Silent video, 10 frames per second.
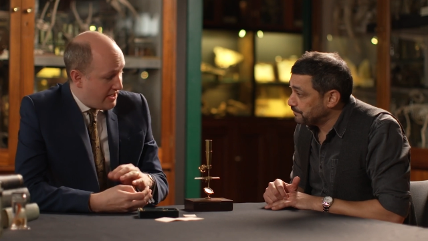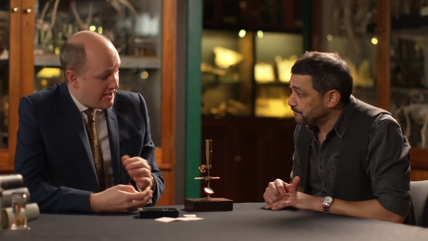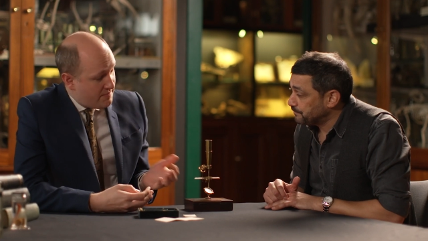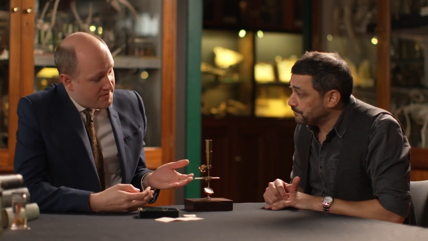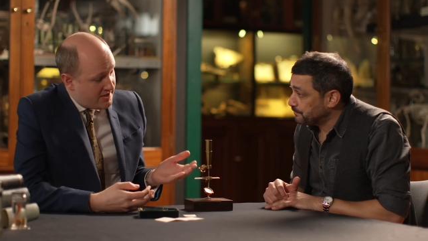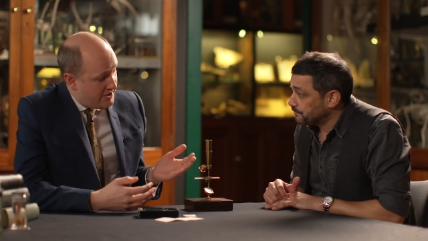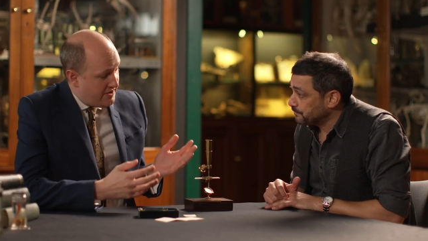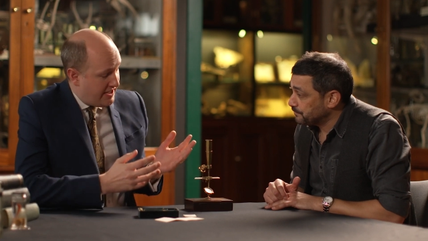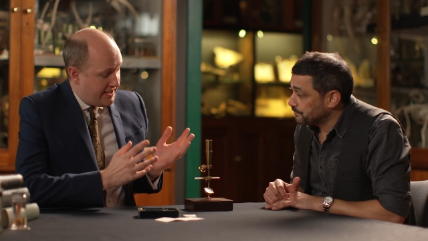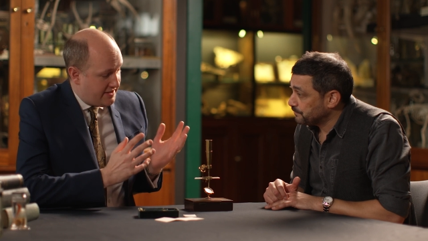Speaker 1: Yeah,
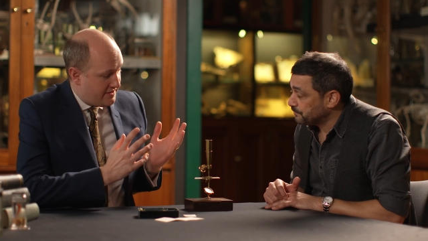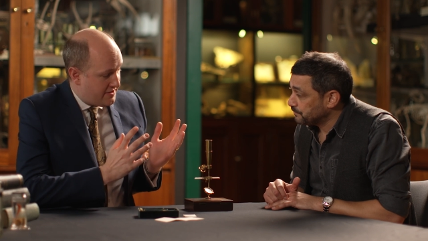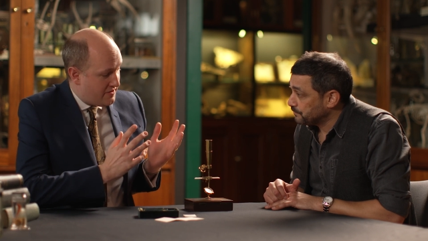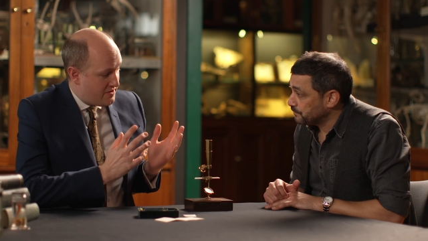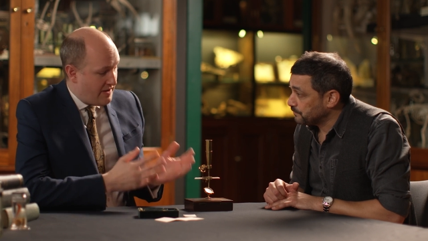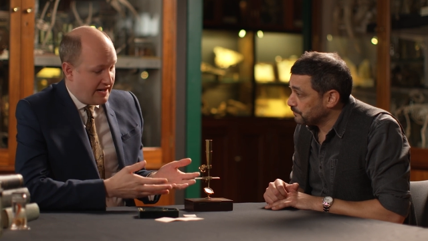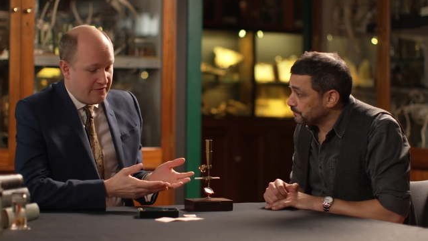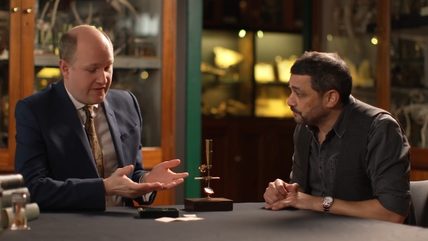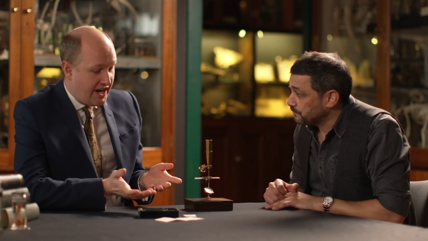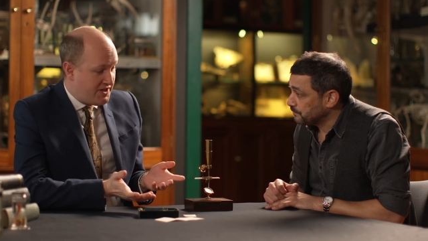absolutely. The, the
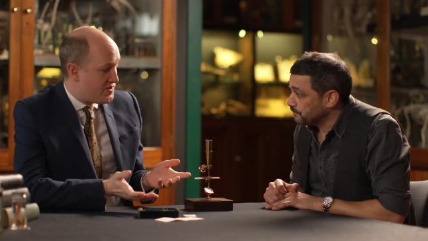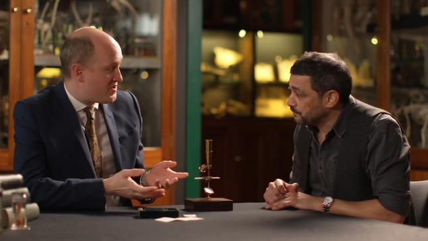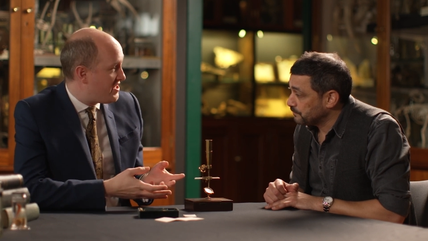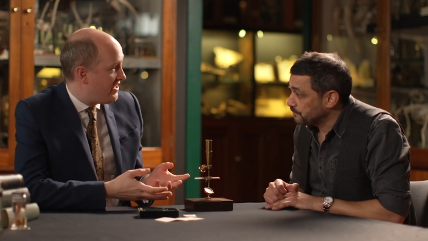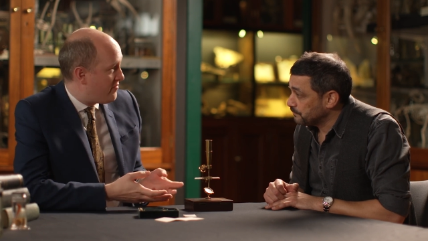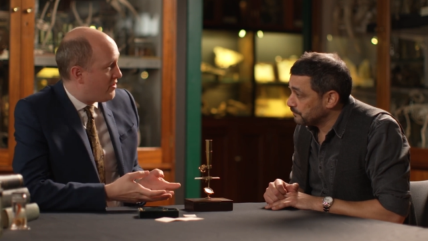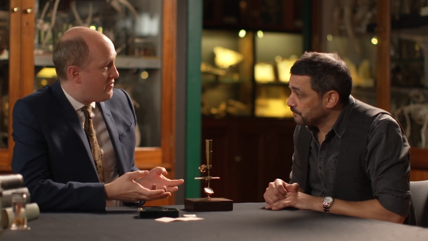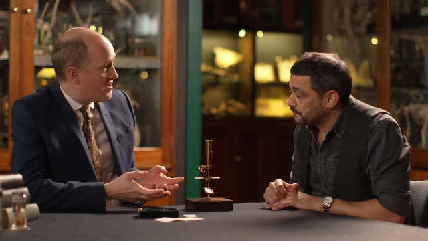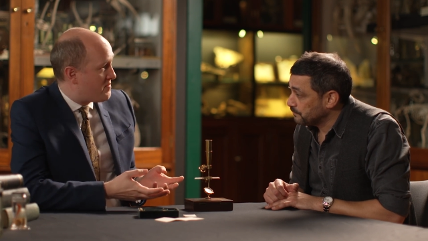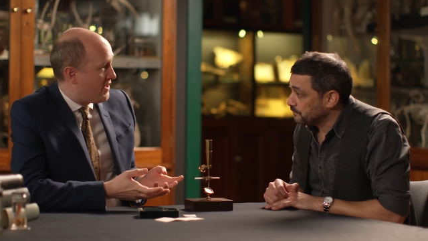magnifications
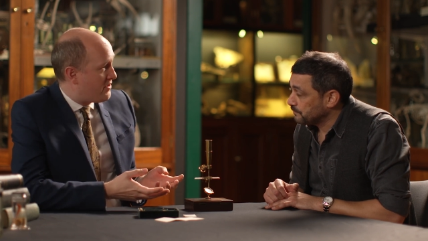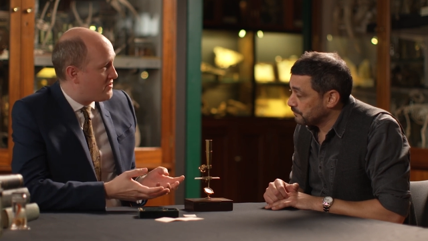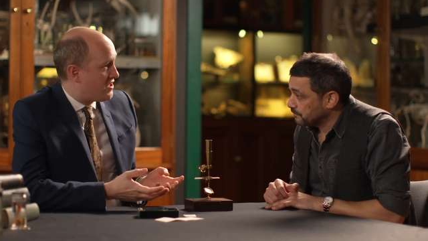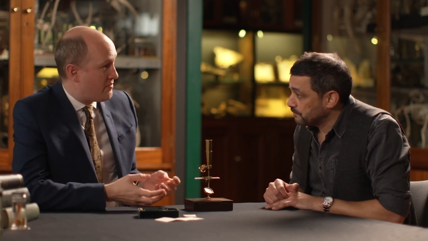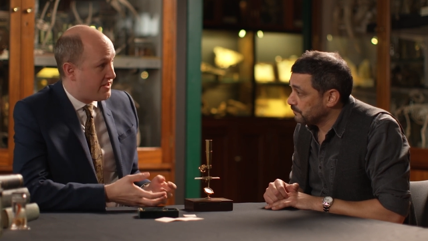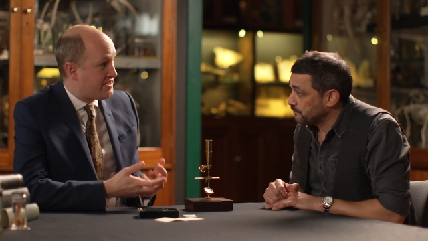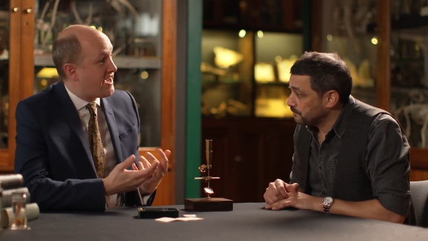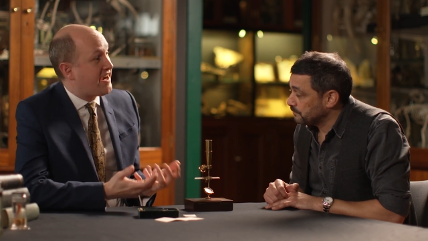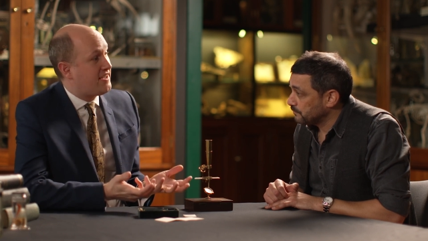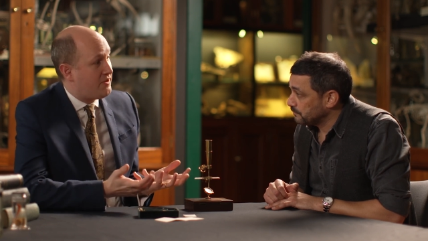achievable with this microscope are
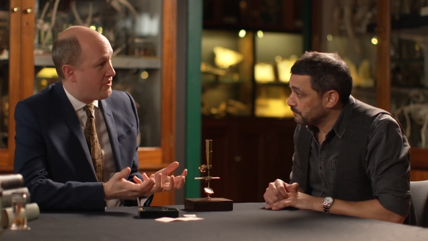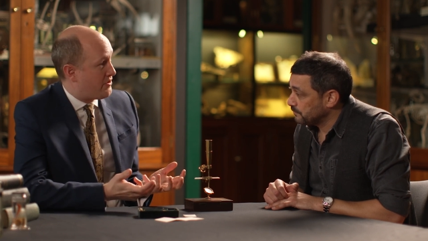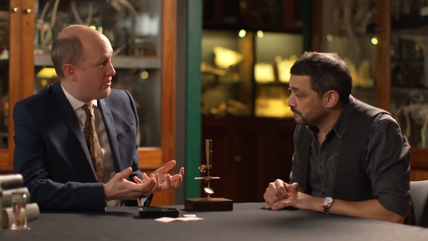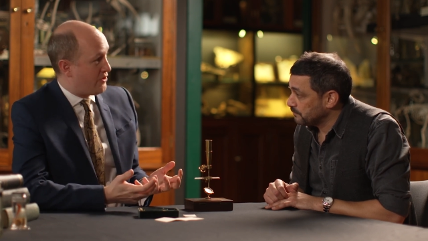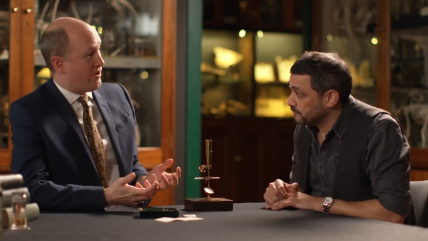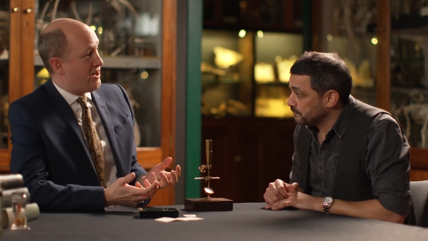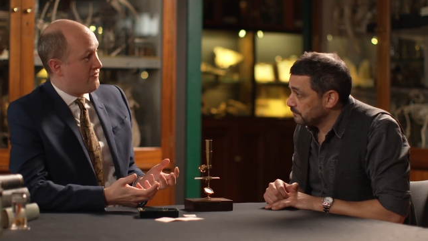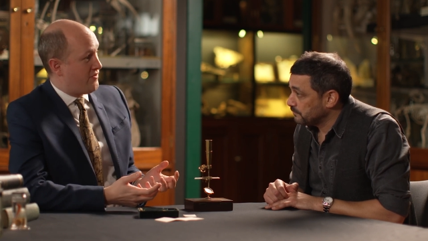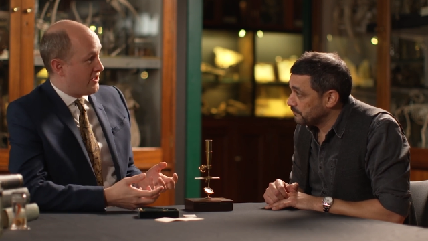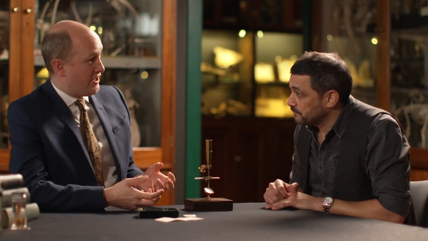exactly what are
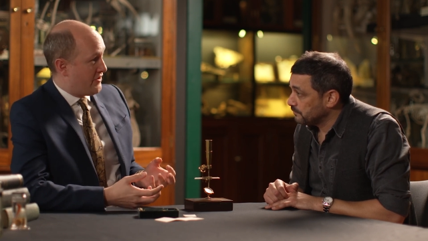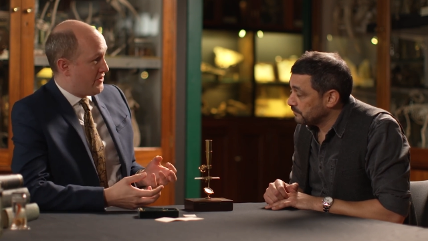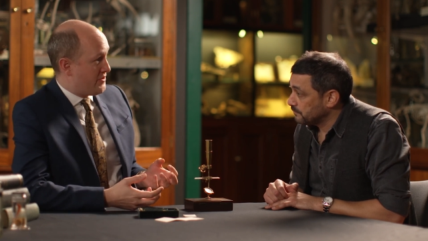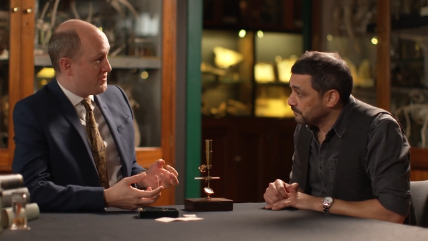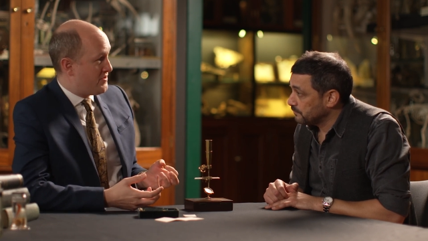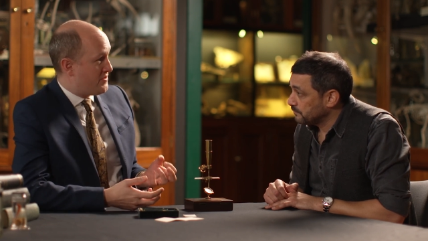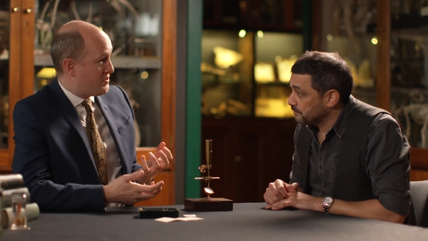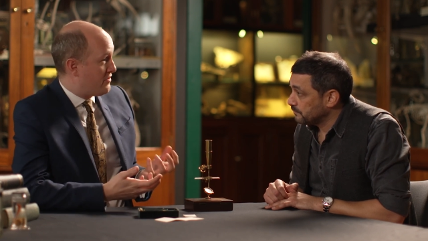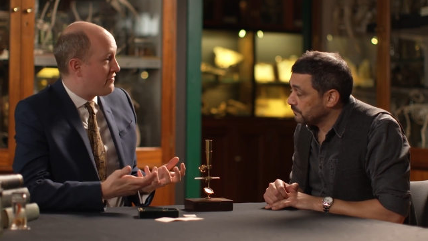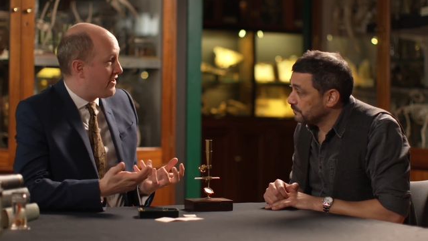required for looking at
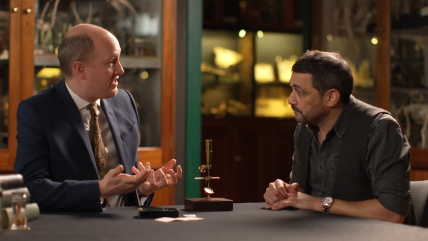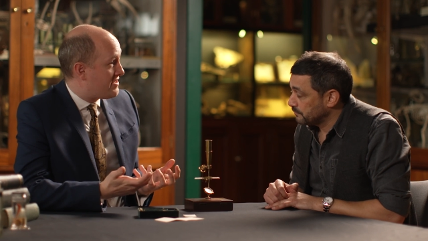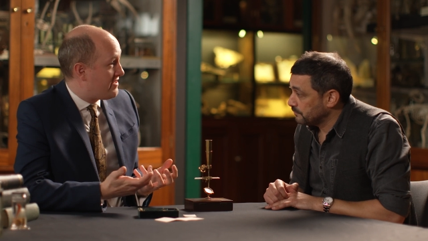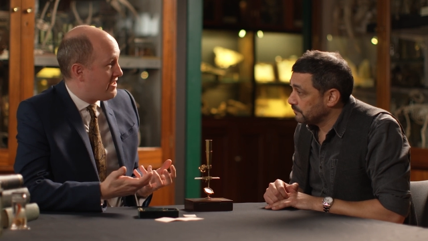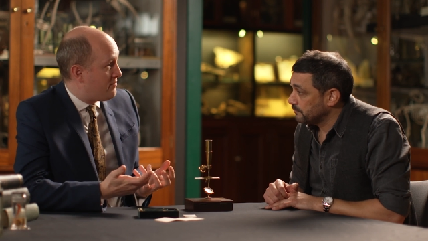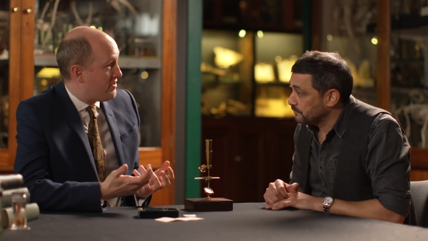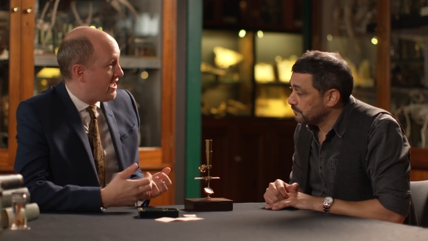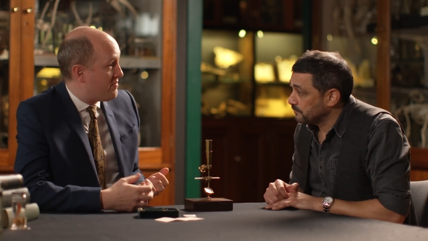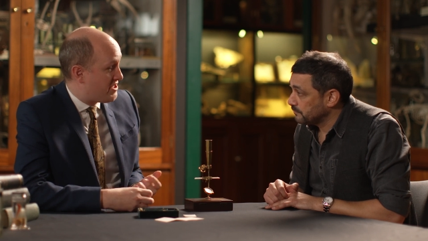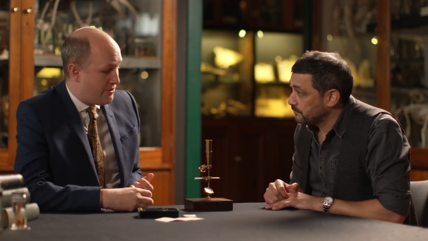those zoophytes that he
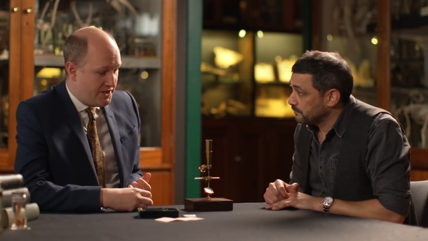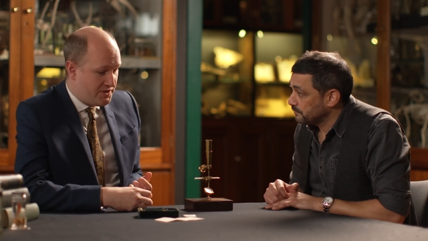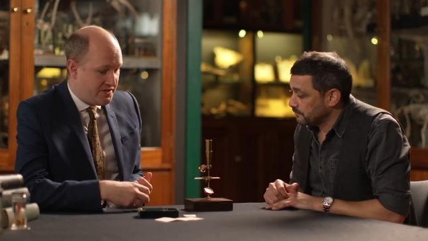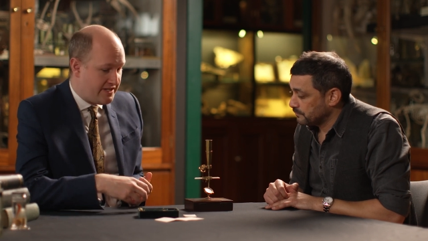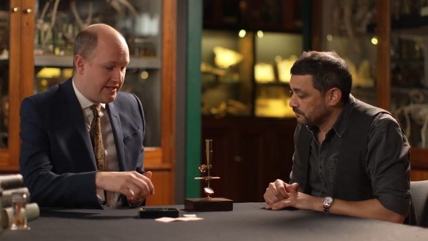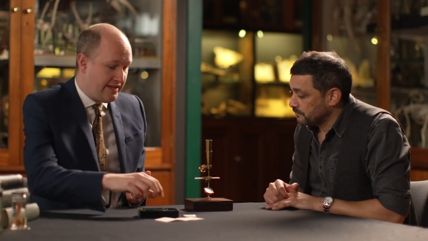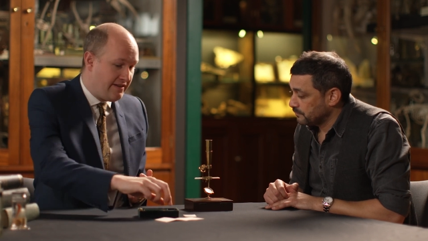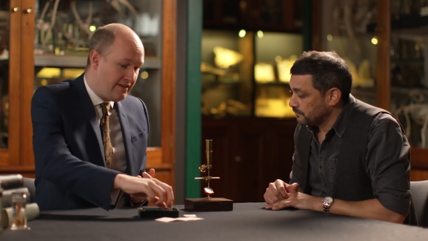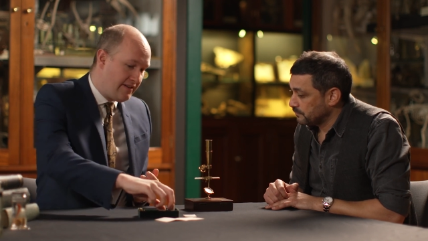became so interested in.